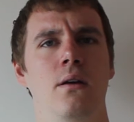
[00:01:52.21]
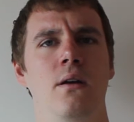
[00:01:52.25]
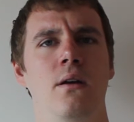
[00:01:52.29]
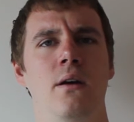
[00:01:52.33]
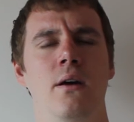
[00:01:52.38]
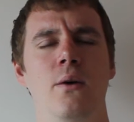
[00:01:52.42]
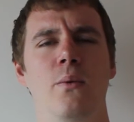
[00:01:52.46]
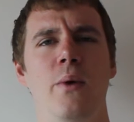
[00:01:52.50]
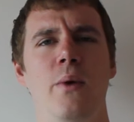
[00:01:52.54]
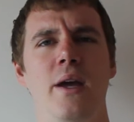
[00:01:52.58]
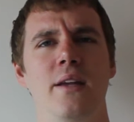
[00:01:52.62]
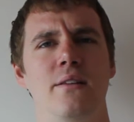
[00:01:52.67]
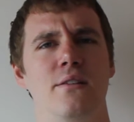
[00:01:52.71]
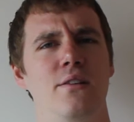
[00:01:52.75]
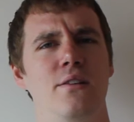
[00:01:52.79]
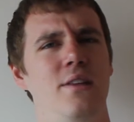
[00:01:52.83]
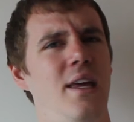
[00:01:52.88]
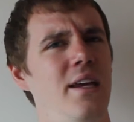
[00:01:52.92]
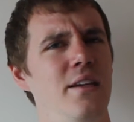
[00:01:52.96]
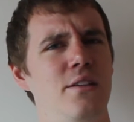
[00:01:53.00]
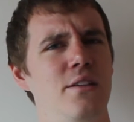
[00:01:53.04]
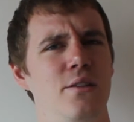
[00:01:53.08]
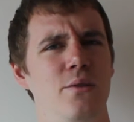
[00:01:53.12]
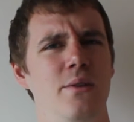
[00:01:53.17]
wait, do
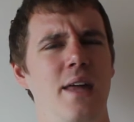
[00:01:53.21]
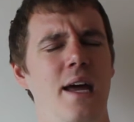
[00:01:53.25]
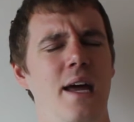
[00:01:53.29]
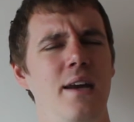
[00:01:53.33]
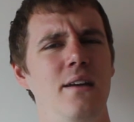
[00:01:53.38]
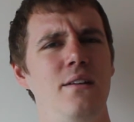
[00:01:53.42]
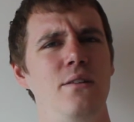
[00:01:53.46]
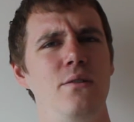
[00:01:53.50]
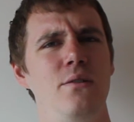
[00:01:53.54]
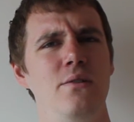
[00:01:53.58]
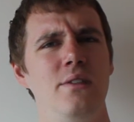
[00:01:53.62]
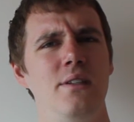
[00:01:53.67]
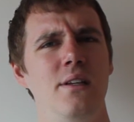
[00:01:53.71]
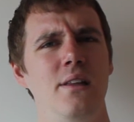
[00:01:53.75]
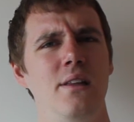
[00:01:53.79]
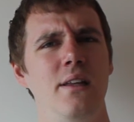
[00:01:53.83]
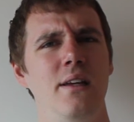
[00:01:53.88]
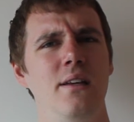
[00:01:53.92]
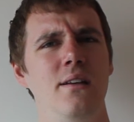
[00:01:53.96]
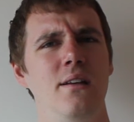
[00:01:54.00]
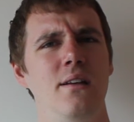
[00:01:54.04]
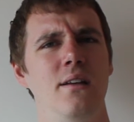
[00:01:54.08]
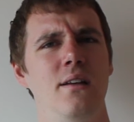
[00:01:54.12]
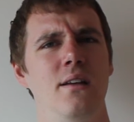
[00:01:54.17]
they do that in New
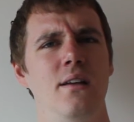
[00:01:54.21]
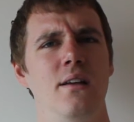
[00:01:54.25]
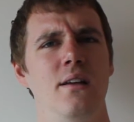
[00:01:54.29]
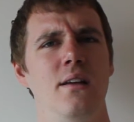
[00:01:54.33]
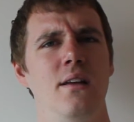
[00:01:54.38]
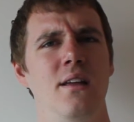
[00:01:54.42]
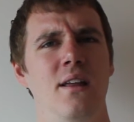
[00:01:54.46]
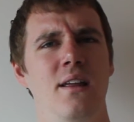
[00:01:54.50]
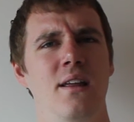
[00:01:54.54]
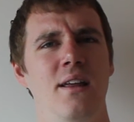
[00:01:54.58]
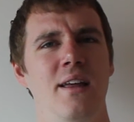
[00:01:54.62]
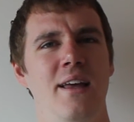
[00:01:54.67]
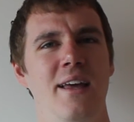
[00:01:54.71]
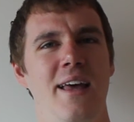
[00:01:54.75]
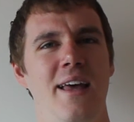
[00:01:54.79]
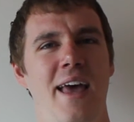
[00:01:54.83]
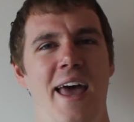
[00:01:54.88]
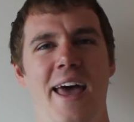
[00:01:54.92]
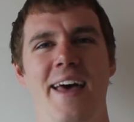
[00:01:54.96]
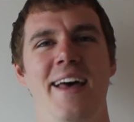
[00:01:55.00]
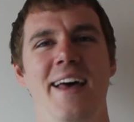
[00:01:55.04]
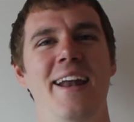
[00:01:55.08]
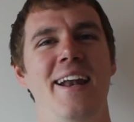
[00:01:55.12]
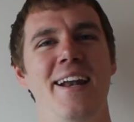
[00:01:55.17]
Zealand?
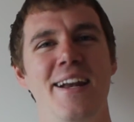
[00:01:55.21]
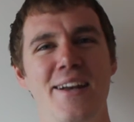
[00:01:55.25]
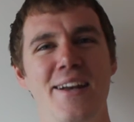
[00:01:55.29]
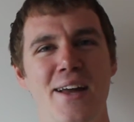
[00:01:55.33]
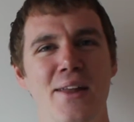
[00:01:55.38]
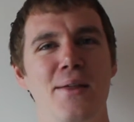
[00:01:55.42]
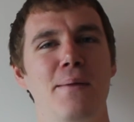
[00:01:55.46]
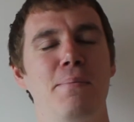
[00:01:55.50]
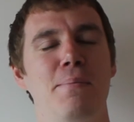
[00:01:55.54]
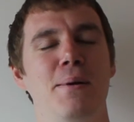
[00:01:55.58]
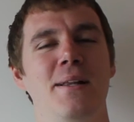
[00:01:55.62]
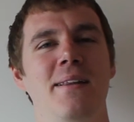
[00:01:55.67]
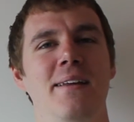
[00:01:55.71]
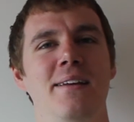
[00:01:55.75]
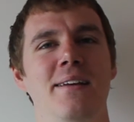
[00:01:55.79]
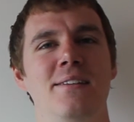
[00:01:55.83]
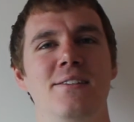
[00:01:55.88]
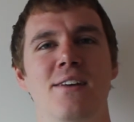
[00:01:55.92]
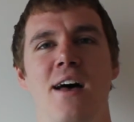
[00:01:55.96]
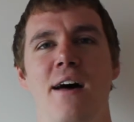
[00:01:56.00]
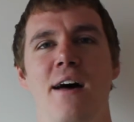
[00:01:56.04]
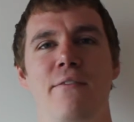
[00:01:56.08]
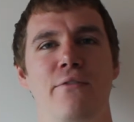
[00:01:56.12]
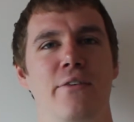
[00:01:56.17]
And another police
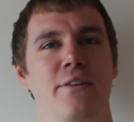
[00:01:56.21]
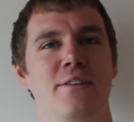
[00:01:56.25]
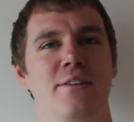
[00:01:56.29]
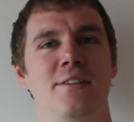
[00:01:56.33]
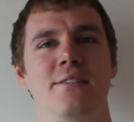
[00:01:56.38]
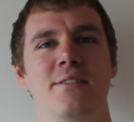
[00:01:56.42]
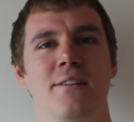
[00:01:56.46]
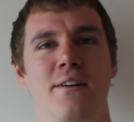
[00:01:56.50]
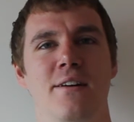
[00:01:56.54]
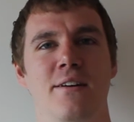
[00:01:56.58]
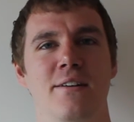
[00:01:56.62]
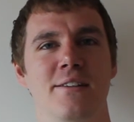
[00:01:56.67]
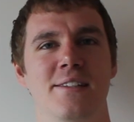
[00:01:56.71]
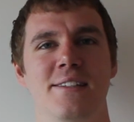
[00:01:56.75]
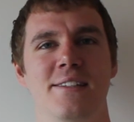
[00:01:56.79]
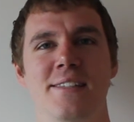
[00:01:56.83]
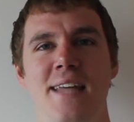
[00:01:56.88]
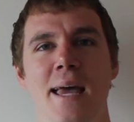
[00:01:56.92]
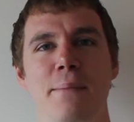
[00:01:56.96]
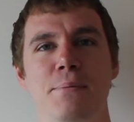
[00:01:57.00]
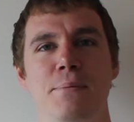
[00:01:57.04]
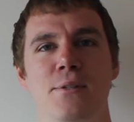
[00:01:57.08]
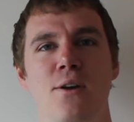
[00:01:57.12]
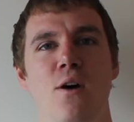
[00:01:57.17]
officer
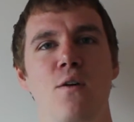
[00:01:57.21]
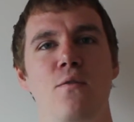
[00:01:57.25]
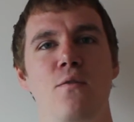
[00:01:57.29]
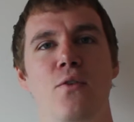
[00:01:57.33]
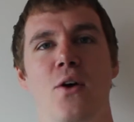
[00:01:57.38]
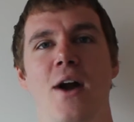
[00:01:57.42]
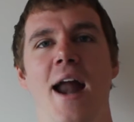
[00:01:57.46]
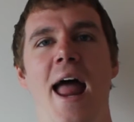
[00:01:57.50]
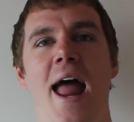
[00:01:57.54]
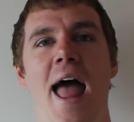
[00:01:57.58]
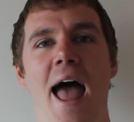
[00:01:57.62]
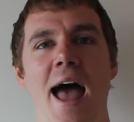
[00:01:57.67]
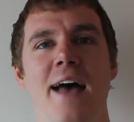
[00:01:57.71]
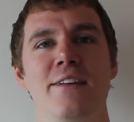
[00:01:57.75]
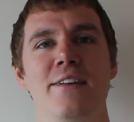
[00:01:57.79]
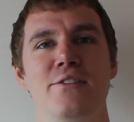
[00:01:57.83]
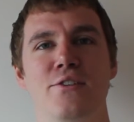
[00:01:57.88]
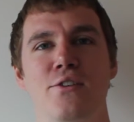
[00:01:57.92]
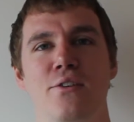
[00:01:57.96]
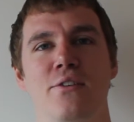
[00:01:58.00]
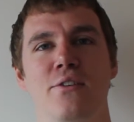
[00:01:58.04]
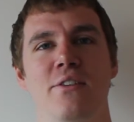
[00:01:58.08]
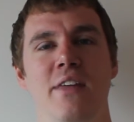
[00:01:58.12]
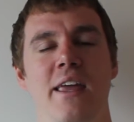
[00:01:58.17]
steps over as
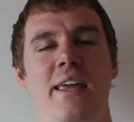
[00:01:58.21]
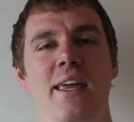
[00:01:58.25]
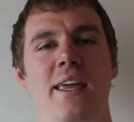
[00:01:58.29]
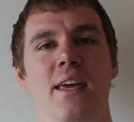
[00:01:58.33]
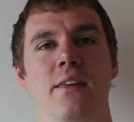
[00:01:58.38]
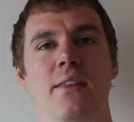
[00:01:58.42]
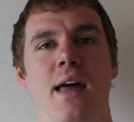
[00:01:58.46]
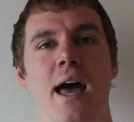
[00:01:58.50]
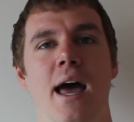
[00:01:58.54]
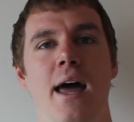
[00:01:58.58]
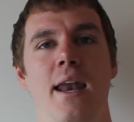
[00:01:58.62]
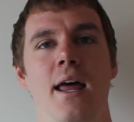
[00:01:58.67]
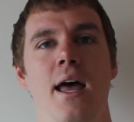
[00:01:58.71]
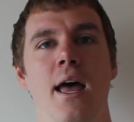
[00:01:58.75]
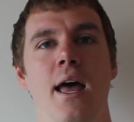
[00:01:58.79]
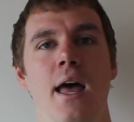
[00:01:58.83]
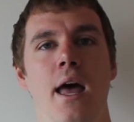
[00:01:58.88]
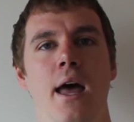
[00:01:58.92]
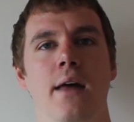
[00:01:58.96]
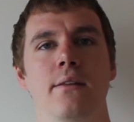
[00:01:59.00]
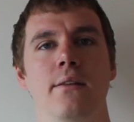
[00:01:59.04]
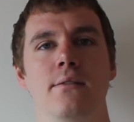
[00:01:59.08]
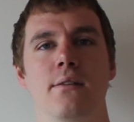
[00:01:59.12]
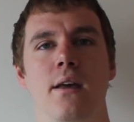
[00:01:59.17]
you're thinking that
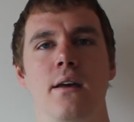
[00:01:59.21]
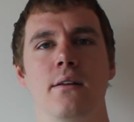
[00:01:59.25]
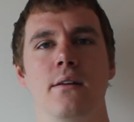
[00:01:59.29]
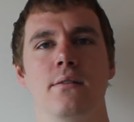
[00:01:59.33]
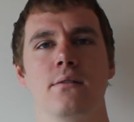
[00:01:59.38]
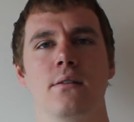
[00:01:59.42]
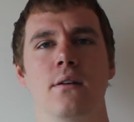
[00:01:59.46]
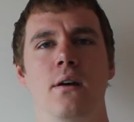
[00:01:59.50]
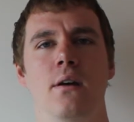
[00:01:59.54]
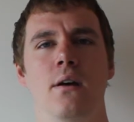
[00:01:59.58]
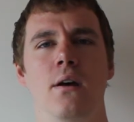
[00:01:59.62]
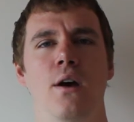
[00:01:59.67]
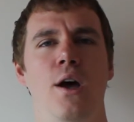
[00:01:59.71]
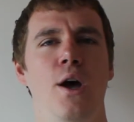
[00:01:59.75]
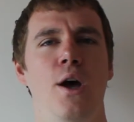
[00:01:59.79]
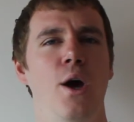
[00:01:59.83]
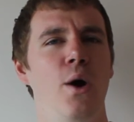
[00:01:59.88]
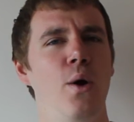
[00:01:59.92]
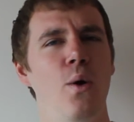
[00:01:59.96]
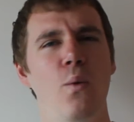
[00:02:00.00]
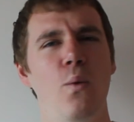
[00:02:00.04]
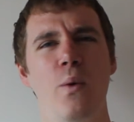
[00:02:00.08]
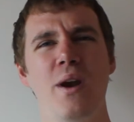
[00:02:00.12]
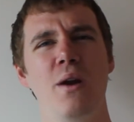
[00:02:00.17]
and says,
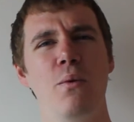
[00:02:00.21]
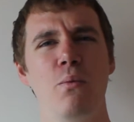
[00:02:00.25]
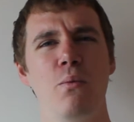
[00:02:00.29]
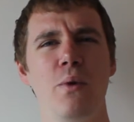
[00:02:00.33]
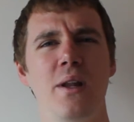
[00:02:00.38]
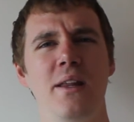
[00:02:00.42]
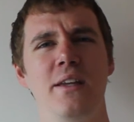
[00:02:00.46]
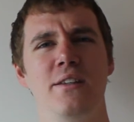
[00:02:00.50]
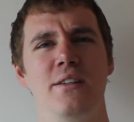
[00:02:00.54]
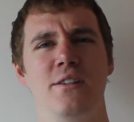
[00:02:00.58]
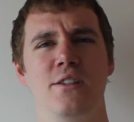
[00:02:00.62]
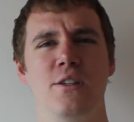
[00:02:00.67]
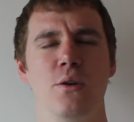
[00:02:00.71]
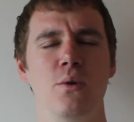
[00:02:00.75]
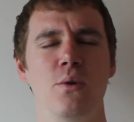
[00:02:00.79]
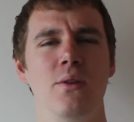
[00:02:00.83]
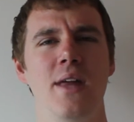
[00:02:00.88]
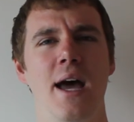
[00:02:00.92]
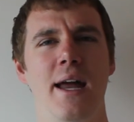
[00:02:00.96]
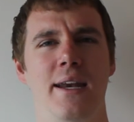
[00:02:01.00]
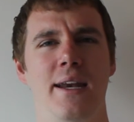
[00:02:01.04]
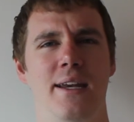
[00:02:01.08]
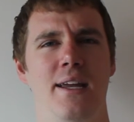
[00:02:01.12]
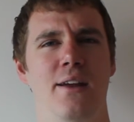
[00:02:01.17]
we don't really do
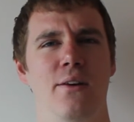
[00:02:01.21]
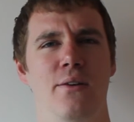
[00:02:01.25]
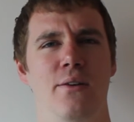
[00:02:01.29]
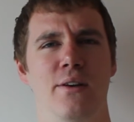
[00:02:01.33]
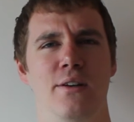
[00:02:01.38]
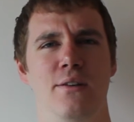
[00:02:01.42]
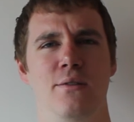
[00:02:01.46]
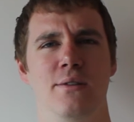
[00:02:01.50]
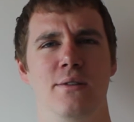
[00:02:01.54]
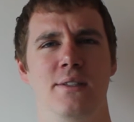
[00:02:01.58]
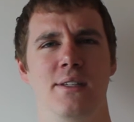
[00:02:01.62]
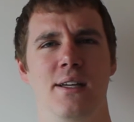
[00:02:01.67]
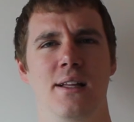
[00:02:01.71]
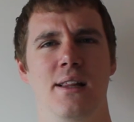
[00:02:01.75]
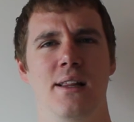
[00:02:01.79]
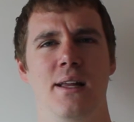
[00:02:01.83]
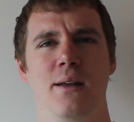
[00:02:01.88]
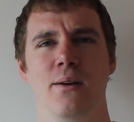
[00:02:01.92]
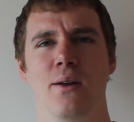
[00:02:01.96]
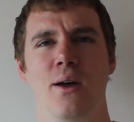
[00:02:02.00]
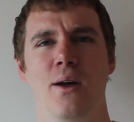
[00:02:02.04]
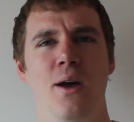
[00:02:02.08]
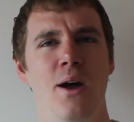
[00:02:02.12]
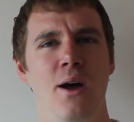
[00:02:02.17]
that here in New
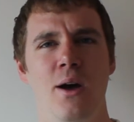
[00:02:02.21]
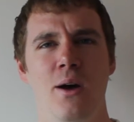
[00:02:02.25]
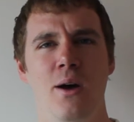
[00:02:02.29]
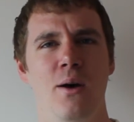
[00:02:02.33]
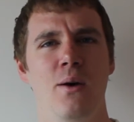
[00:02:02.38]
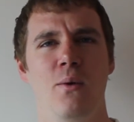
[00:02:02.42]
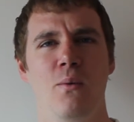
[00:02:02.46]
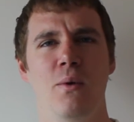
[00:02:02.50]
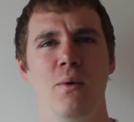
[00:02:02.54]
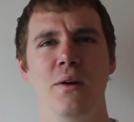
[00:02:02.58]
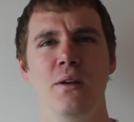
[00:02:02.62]
Zealand. What are